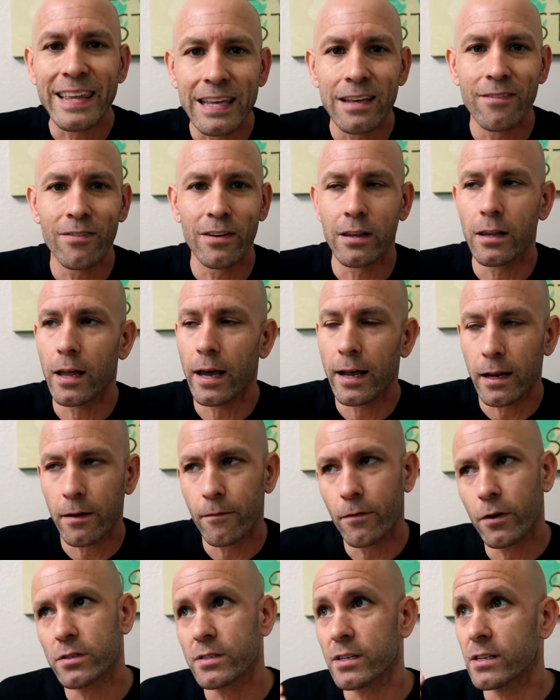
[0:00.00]
even lighting,
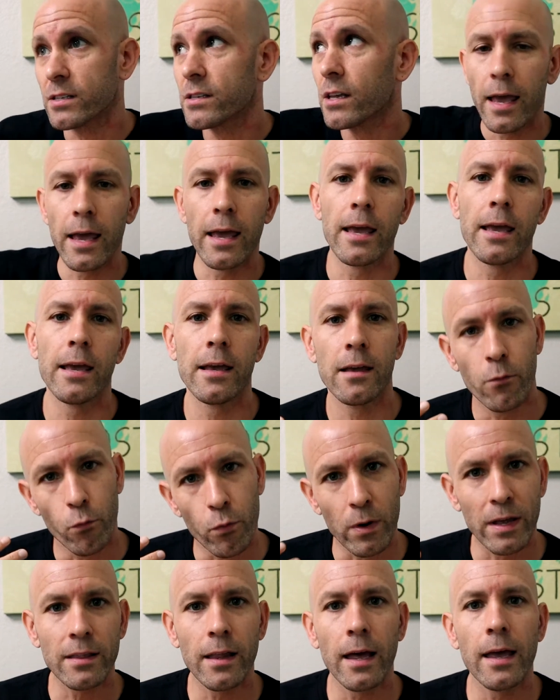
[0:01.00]
versus a
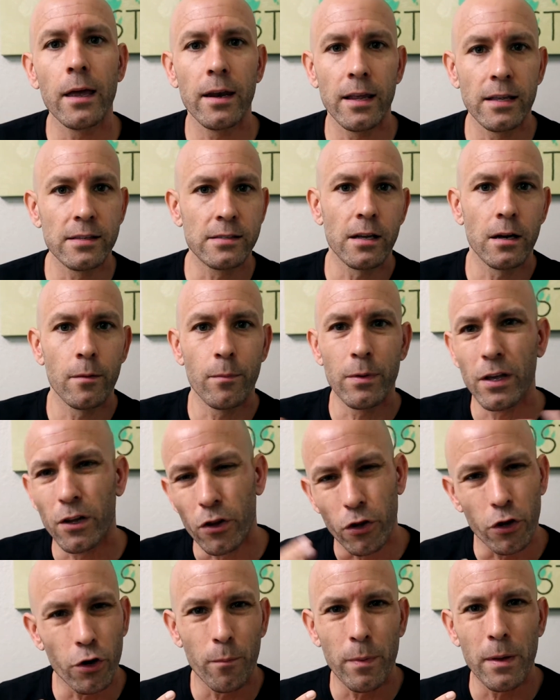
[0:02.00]
ring light is gonna be a
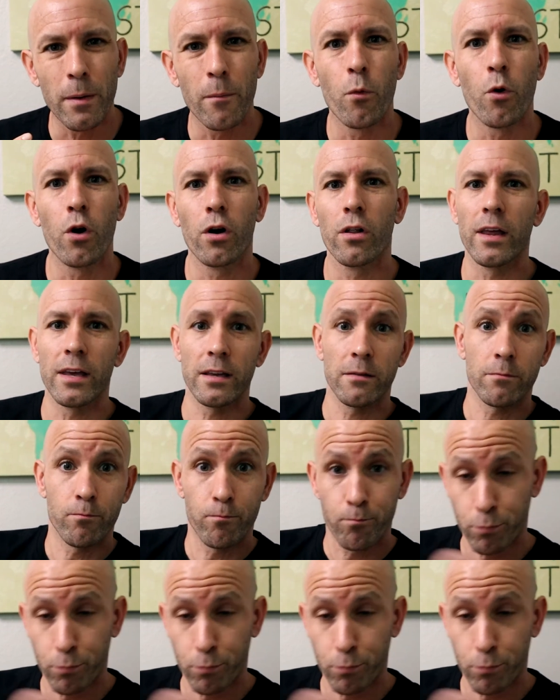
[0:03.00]
little bit more like